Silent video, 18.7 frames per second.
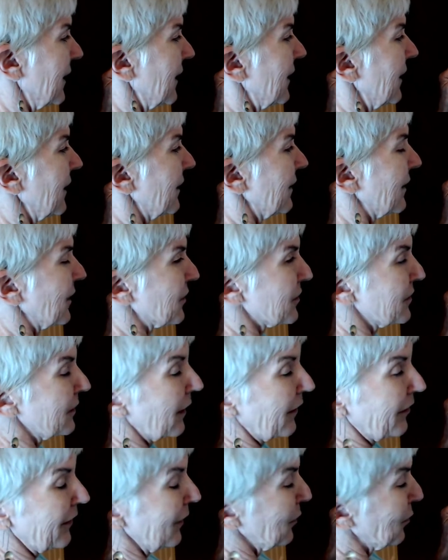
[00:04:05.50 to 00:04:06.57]
There's
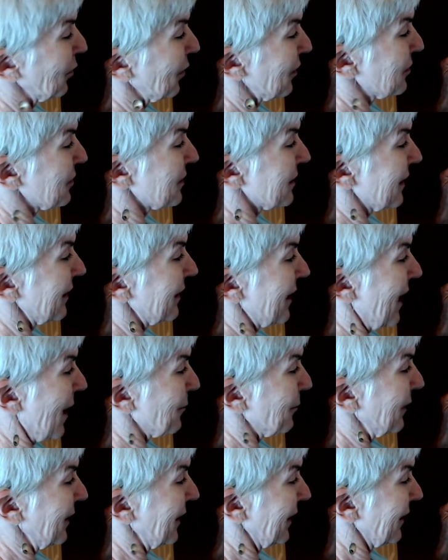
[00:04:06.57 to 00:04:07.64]
nothing worse than not
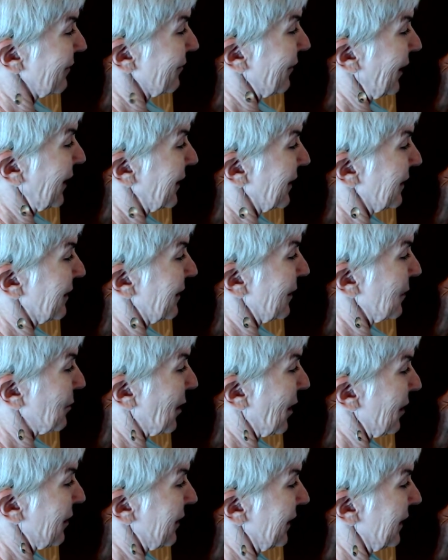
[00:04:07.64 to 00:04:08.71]
being invited to the party.